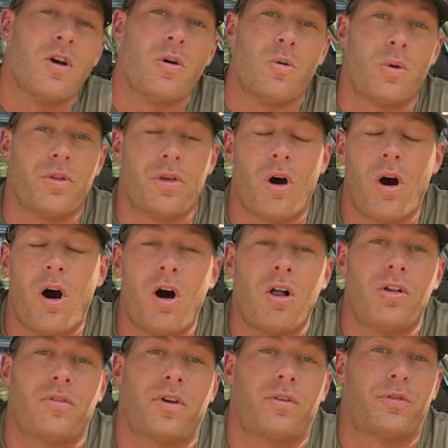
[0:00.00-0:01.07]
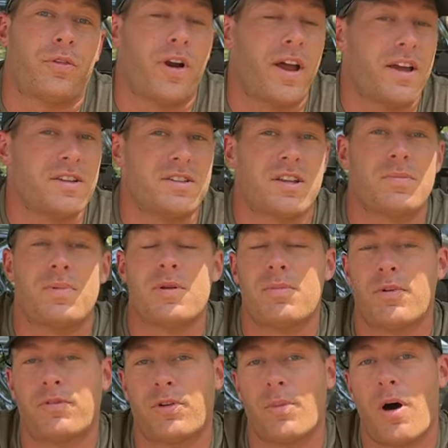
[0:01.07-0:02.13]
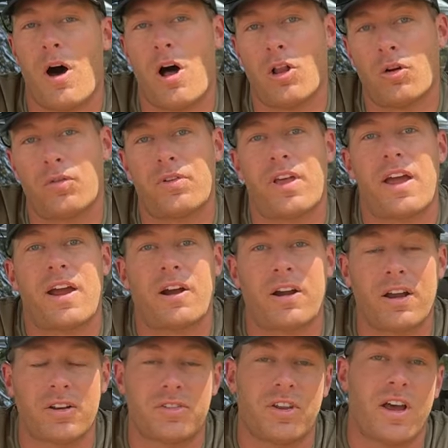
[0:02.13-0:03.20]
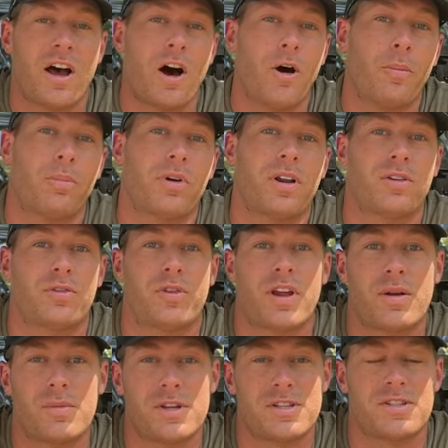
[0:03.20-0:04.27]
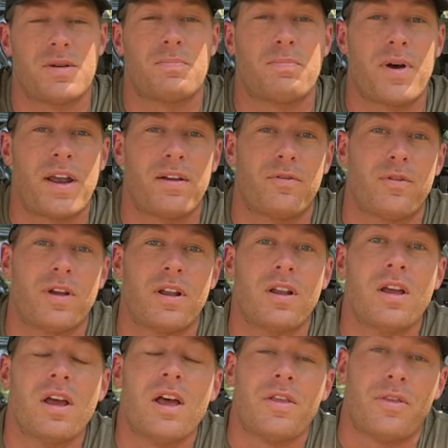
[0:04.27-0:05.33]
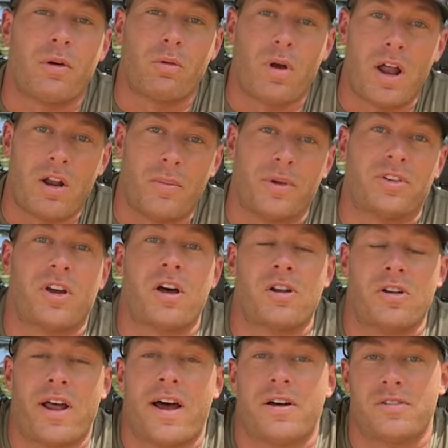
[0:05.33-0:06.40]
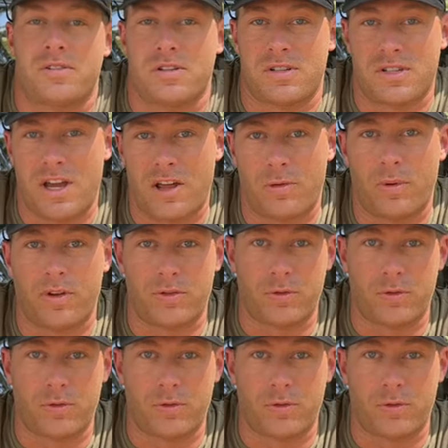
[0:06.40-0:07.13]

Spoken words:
with all of our friends and people from all over the area to help raise families to benefit the Ronald McDonald House of Southwest